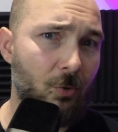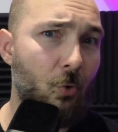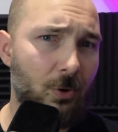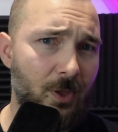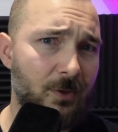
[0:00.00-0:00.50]
or
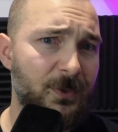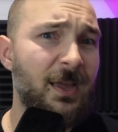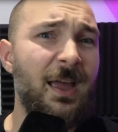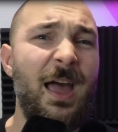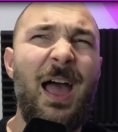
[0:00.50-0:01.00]
not,
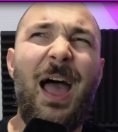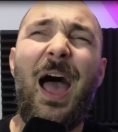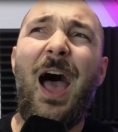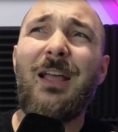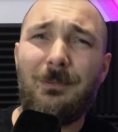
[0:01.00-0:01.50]

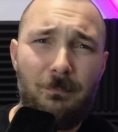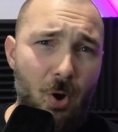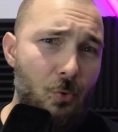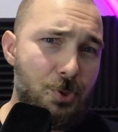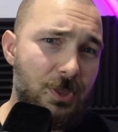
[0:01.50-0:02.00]
at
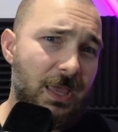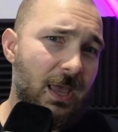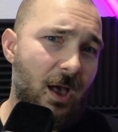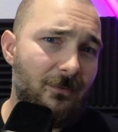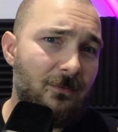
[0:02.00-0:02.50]
most they
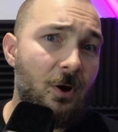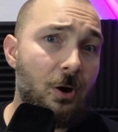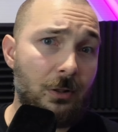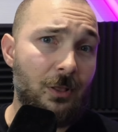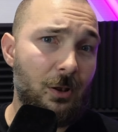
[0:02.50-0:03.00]
have
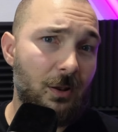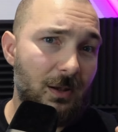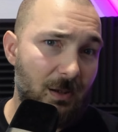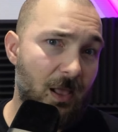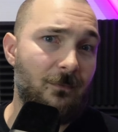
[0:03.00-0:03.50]
kernel
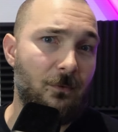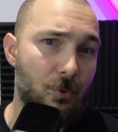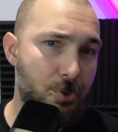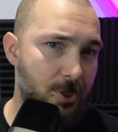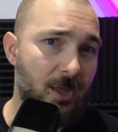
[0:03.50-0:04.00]
level
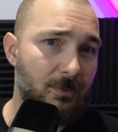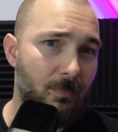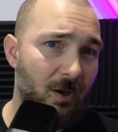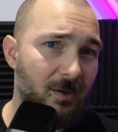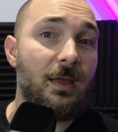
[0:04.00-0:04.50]

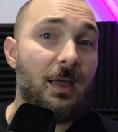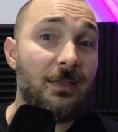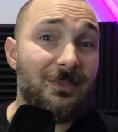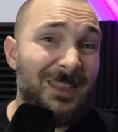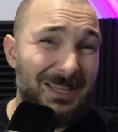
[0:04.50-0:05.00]
standby
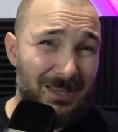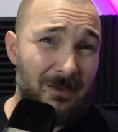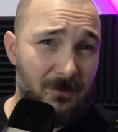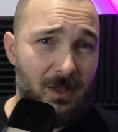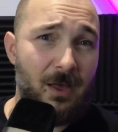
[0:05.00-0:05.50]
and they
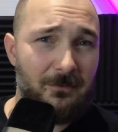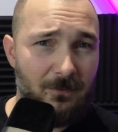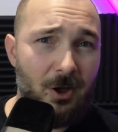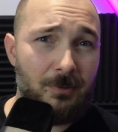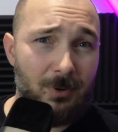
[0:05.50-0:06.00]
never have
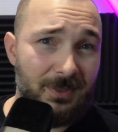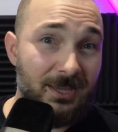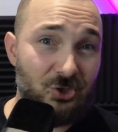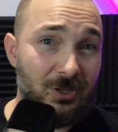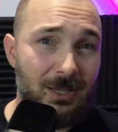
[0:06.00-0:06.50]

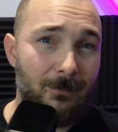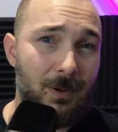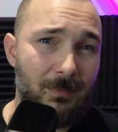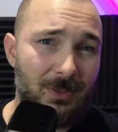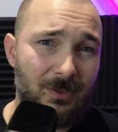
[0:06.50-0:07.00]
hibernation
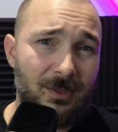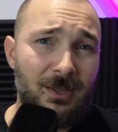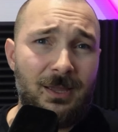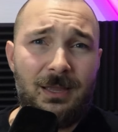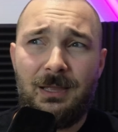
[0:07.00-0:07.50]
implemented,
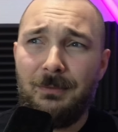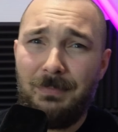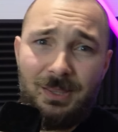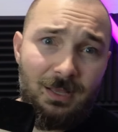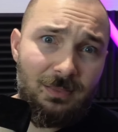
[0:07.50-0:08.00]

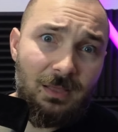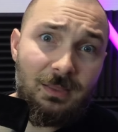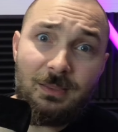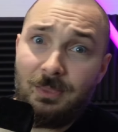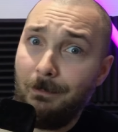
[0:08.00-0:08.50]
meaning that
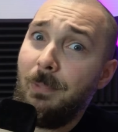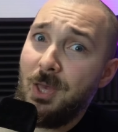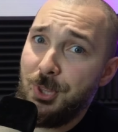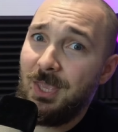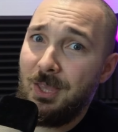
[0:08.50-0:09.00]
in the
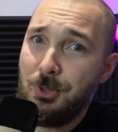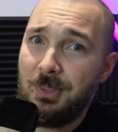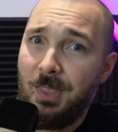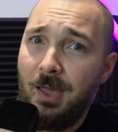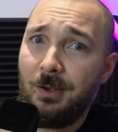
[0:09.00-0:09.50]
best case
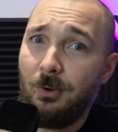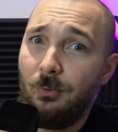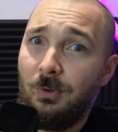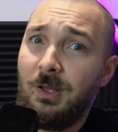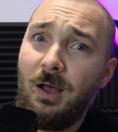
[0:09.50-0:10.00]
scenario,
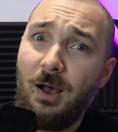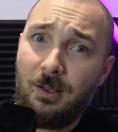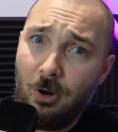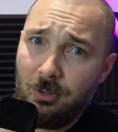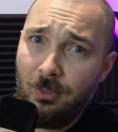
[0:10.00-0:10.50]
a
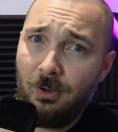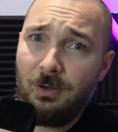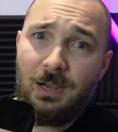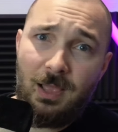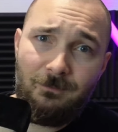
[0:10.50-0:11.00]
kernel
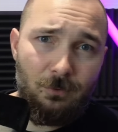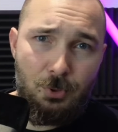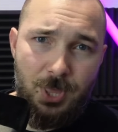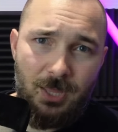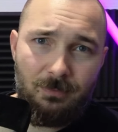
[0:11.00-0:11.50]
level
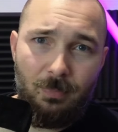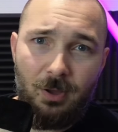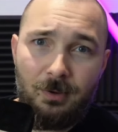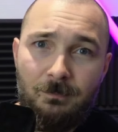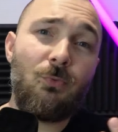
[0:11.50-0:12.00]

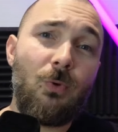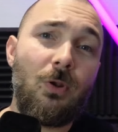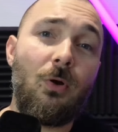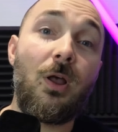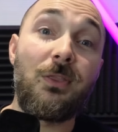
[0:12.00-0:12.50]
standby will
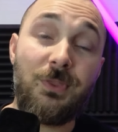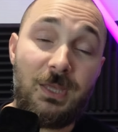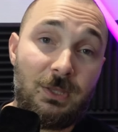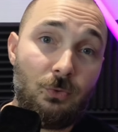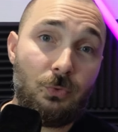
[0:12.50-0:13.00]

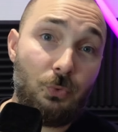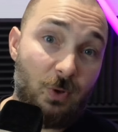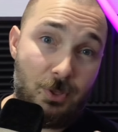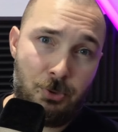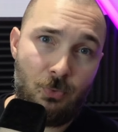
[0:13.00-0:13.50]
continue to
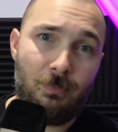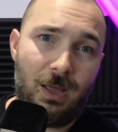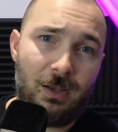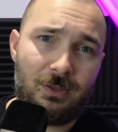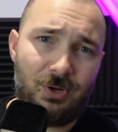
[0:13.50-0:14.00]
consume
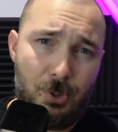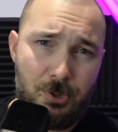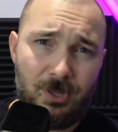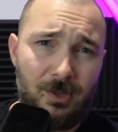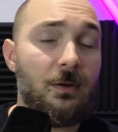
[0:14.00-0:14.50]

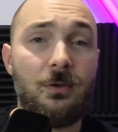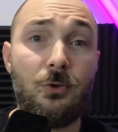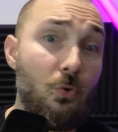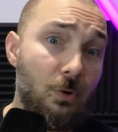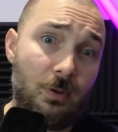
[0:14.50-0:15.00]
electricity.
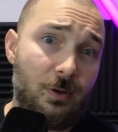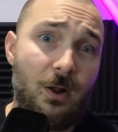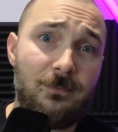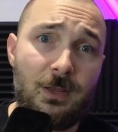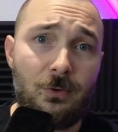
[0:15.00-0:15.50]
You'll
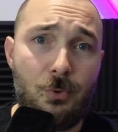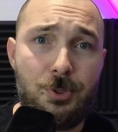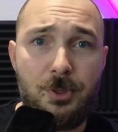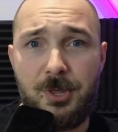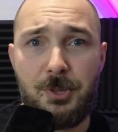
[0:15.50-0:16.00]
roughly lose
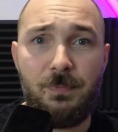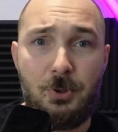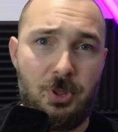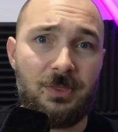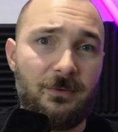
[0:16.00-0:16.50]

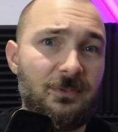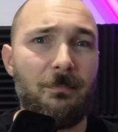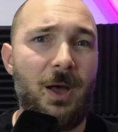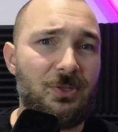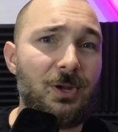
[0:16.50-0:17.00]
6% of the
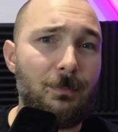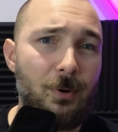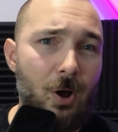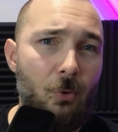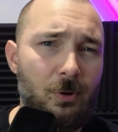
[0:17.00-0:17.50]
battery per
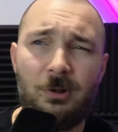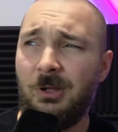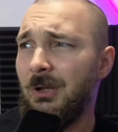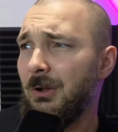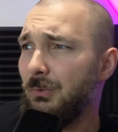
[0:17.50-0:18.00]
hour,
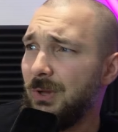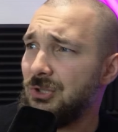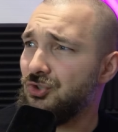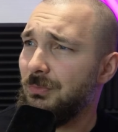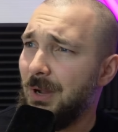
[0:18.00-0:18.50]

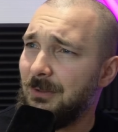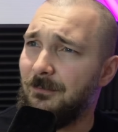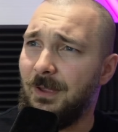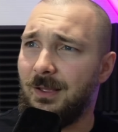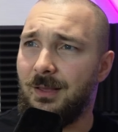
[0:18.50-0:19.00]
which you might
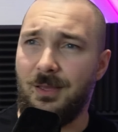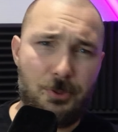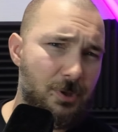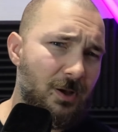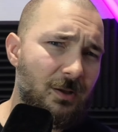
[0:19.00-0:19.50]
think is
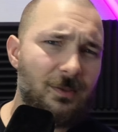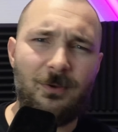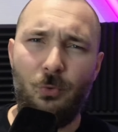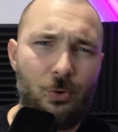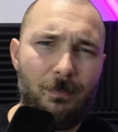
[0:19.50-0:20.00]
good
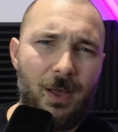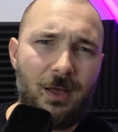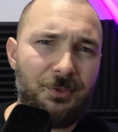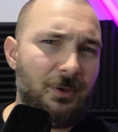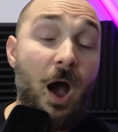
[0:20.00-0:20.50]
or
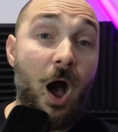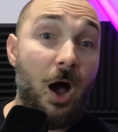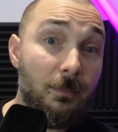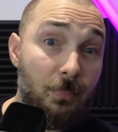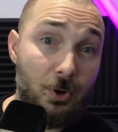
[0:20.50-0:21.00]
bad.
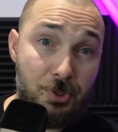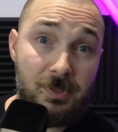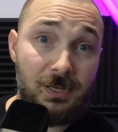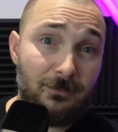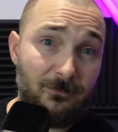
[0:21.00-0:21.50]
I
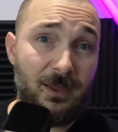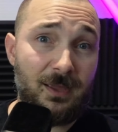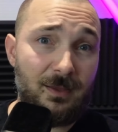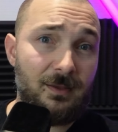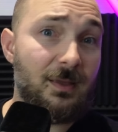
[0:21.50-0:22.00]
personally
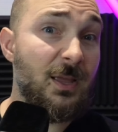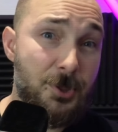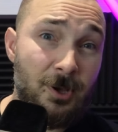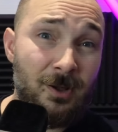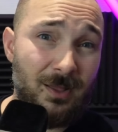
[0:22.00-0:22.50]
think it's
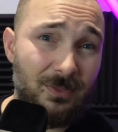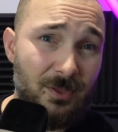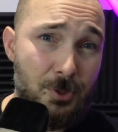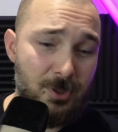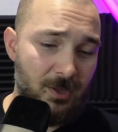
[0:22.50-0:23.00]
horrendous,